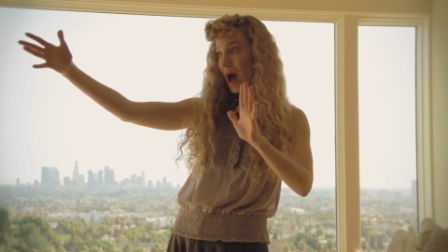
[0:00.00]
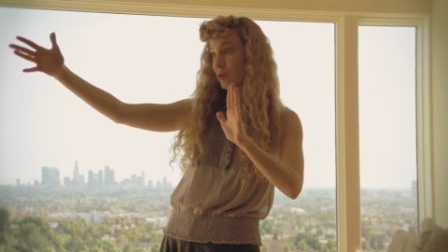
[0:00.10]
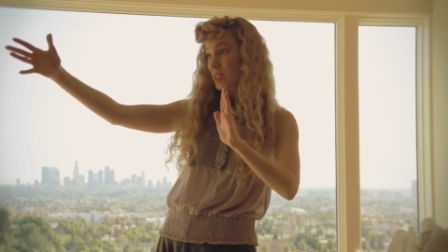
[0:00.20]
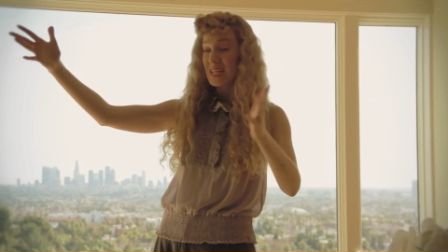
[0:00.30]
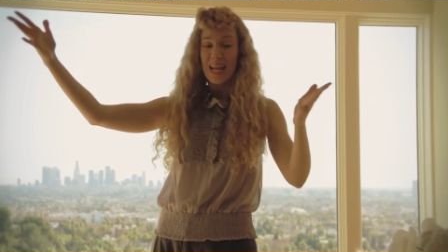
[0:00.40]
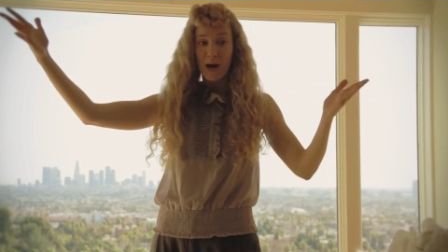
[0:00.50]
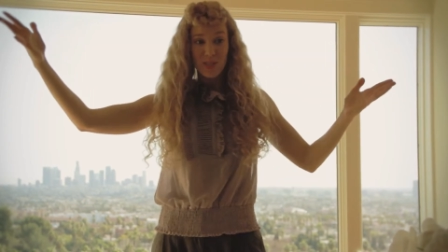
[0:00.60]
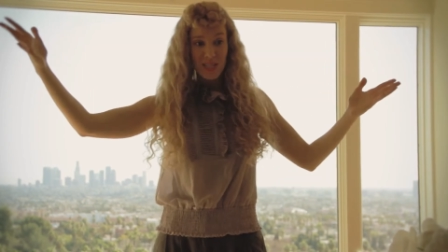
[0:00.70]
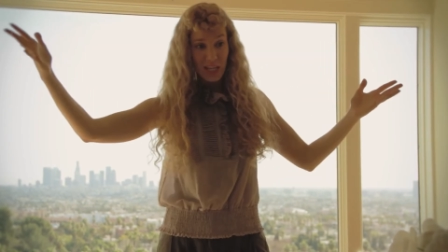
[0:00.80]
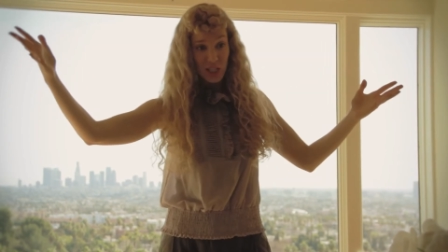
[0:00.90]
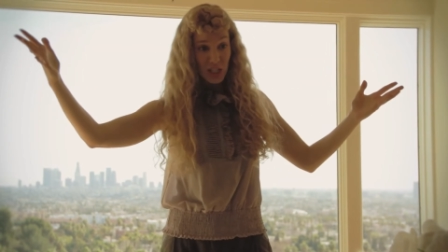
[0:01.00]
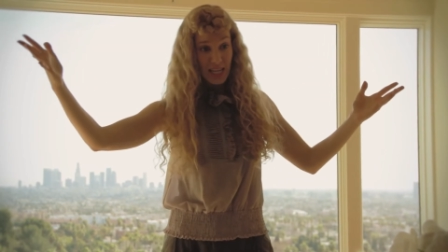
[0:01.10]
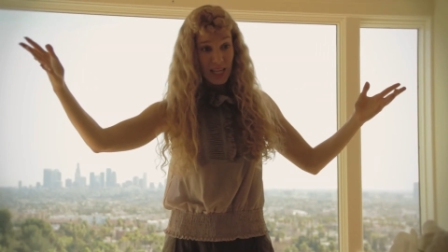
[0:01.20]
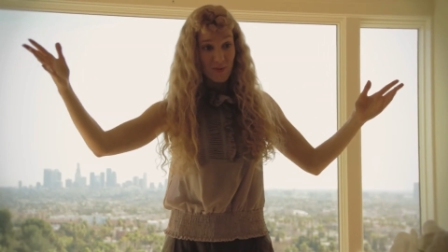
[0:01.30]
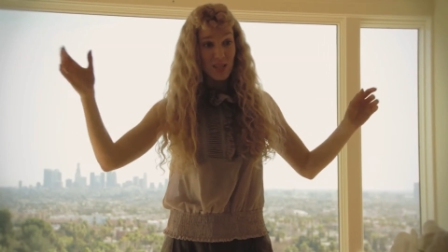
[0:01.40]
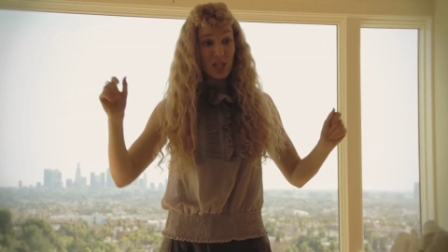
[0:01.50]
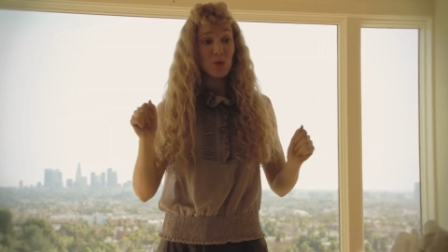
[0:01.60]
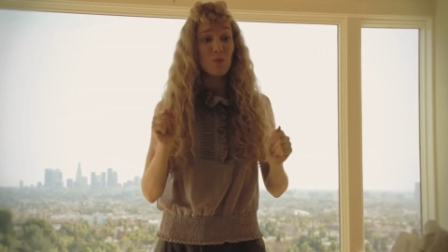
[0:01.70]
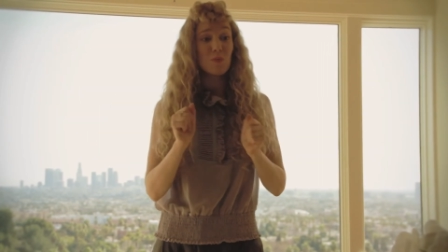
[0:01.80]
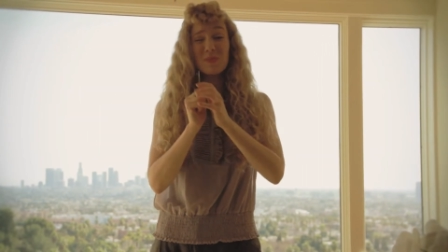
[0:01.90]
out, announcing as she leaves that
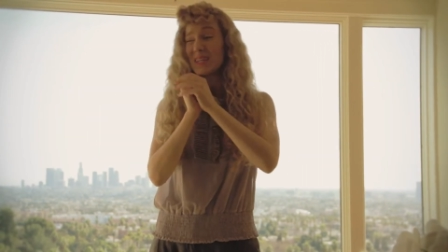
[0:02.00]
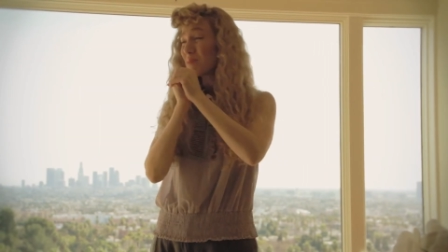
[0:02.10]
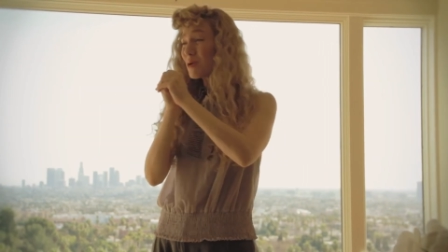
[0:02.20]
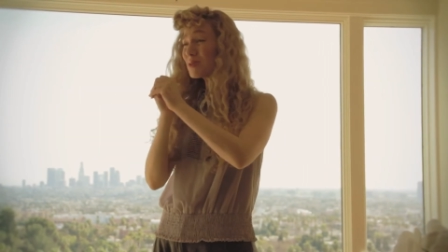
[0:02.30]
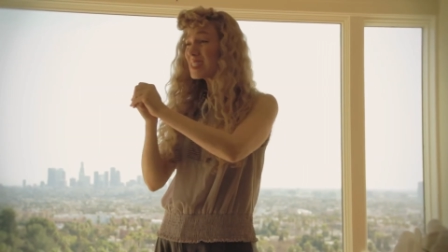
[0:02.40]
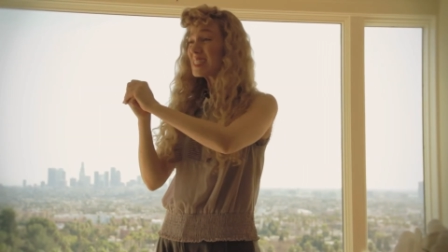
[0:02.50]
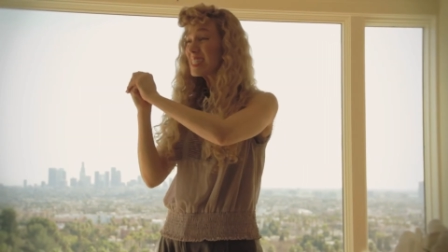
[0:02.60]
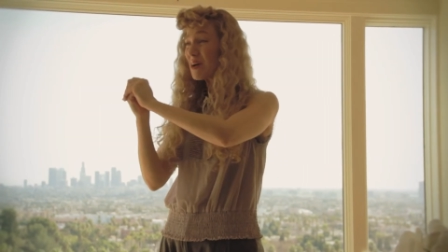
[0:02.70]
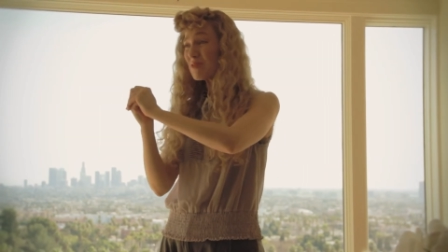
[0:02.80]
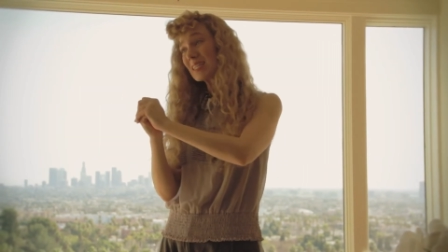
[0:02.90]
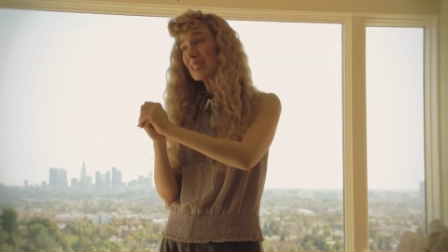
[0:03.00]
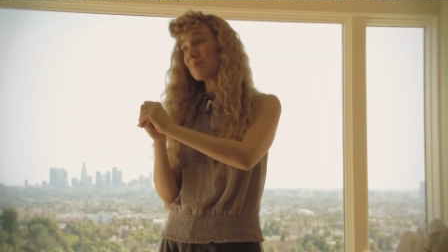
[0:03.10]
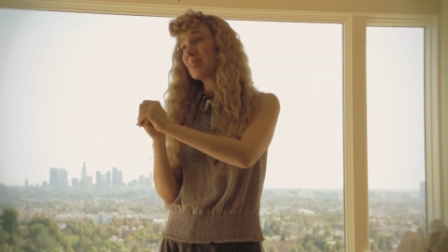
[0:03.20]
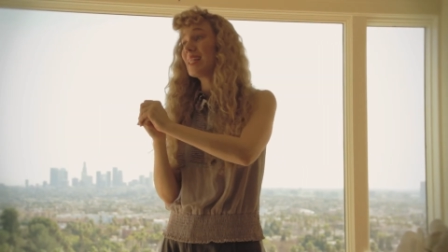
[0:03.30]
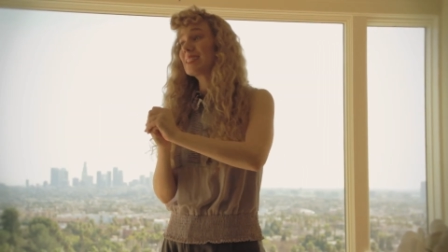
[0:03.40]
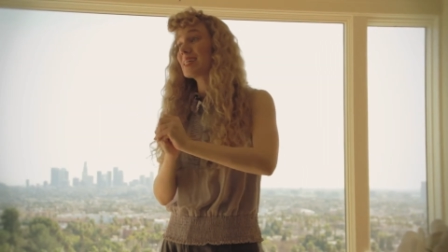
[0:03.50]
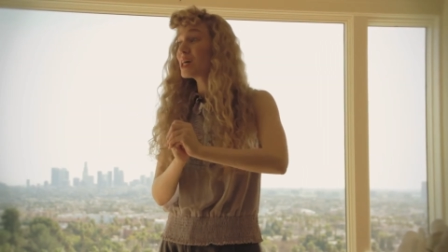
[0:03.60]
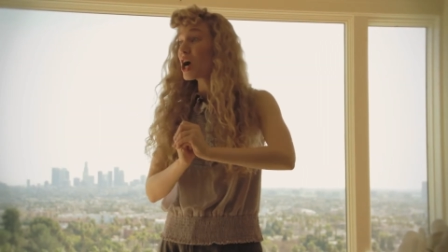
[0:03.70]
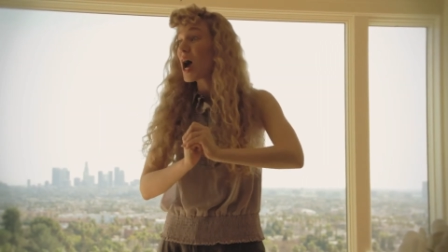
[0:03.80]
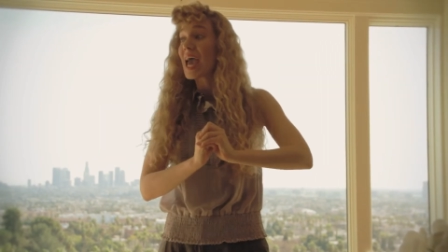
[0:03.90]
she will most definitely be
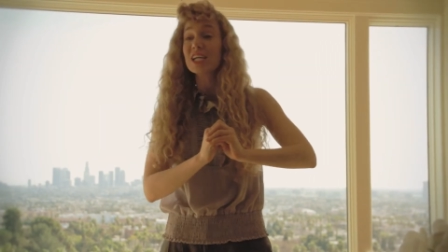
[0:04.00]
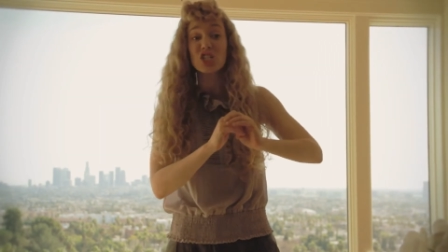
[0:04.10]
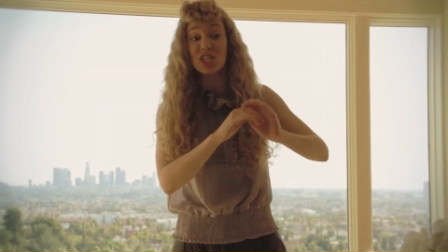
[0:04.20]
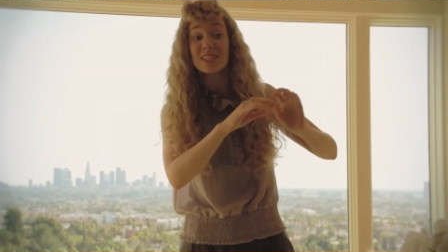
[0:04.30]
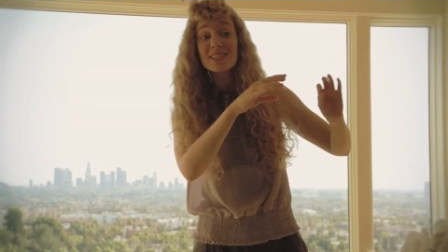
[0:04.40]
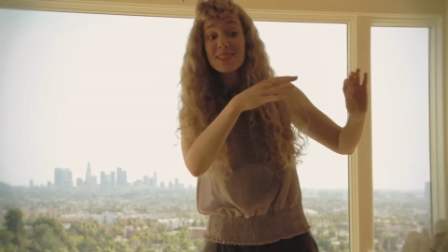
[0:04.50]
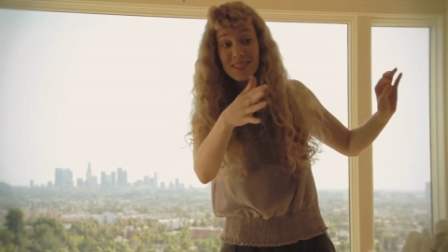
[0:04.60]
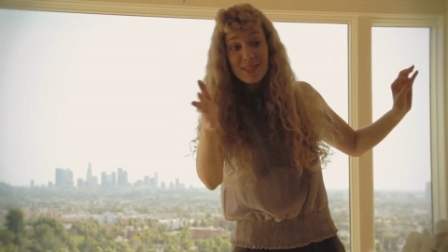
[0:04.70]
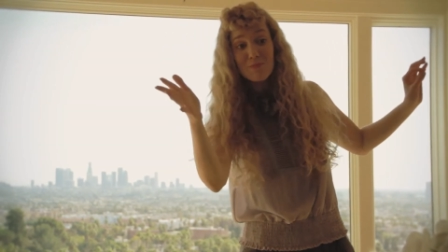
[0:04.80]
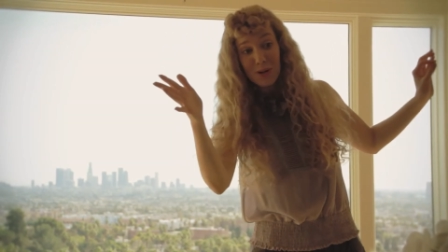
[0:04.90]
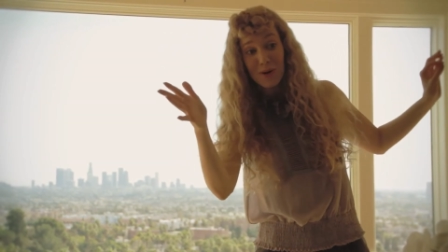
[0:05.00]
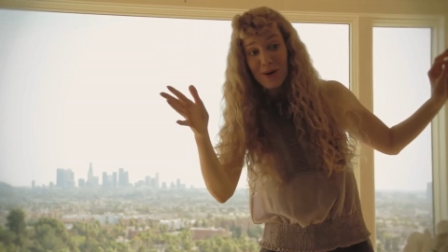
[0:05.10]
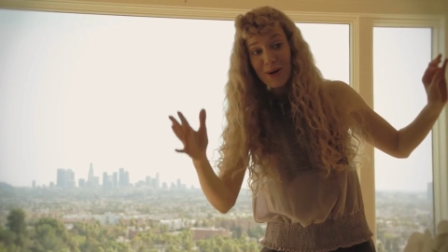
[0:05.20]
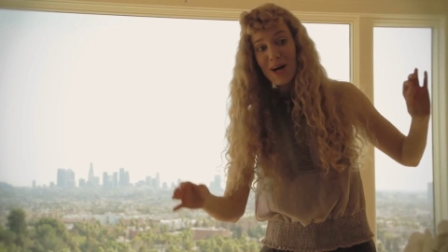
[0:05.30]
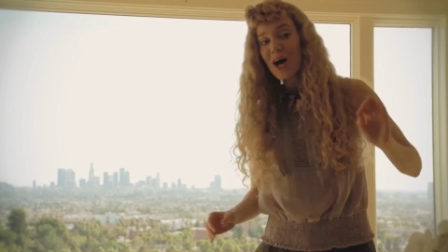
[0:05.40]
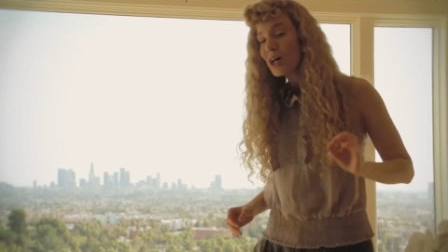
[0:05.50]
letting her agents, plural,